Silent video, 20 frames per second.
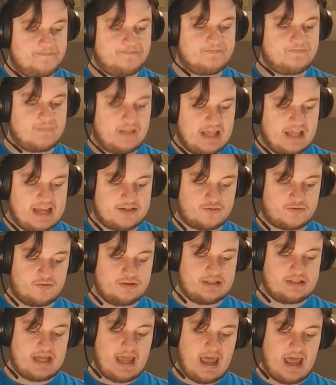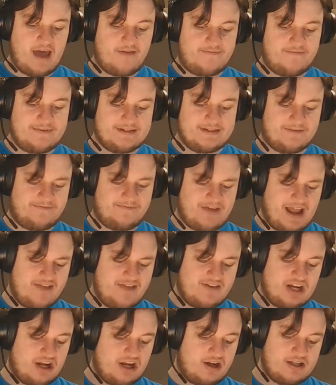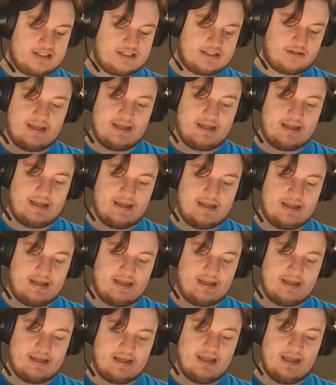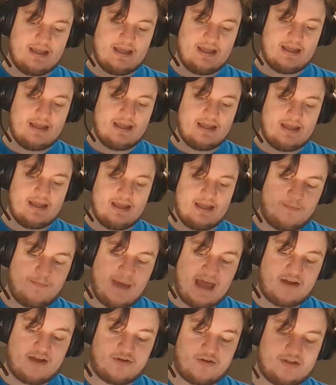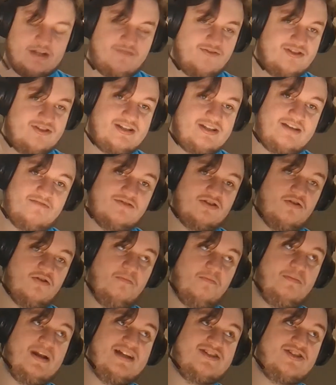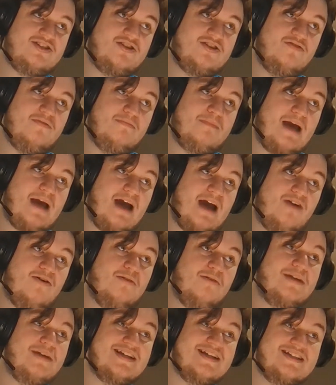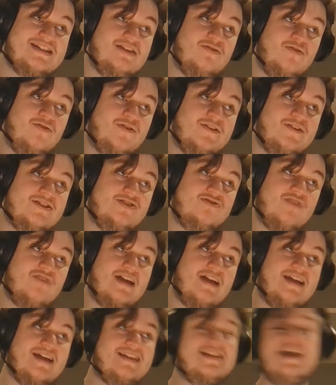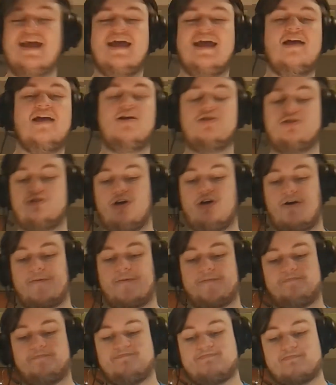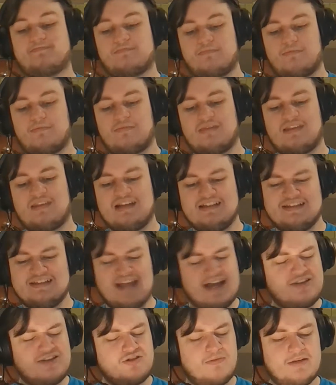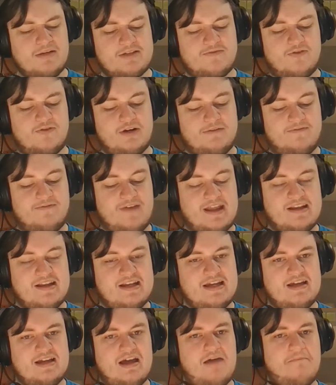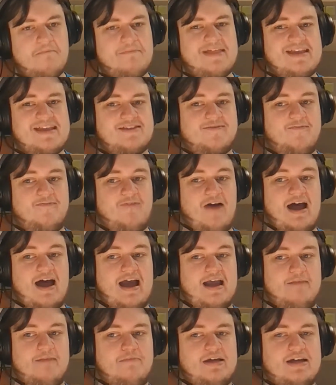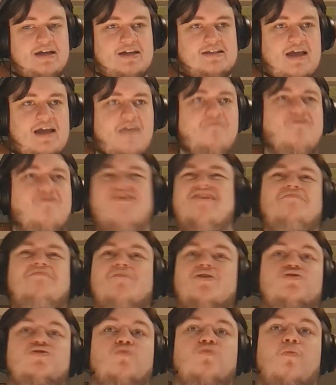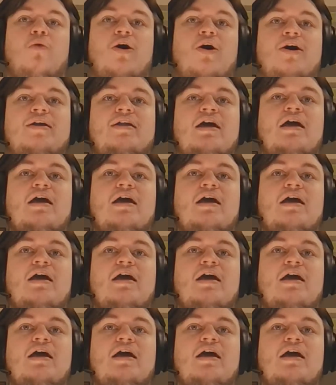Last ones I have is a 5 cost. These are Battle Slivers. Gives you a +2 in power, +0 in strength. So, not so much for defending, but that's fine because I'm very much one